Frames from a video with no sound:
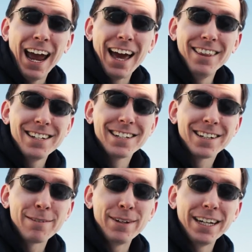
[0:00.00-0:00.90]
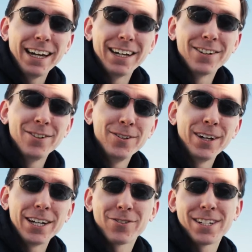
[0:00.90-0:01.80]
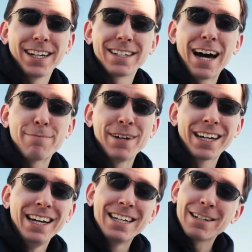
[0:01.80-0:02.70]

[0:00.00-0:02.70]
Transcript: And this is going to be a new interesting topic,